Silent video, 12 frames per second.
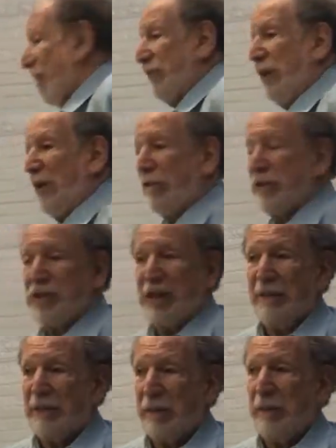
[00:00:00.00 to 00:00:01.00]
Over
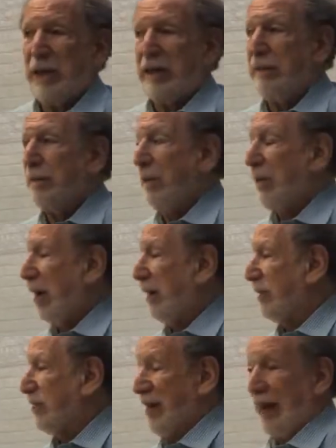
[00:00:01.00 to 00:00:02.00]
70 million
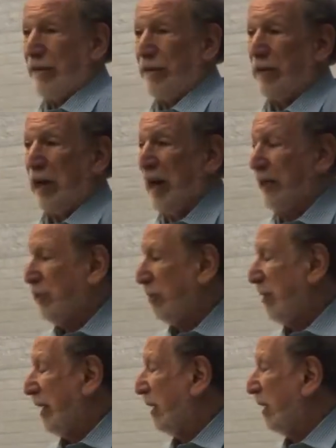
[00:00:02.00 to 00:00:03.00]
Americans out of
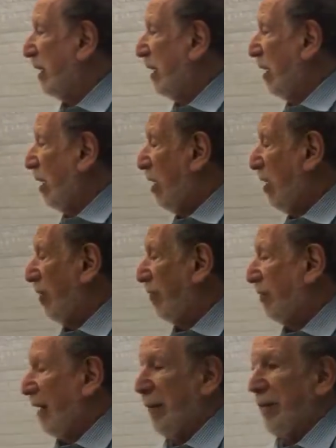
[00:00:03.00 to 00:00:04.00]
300 million are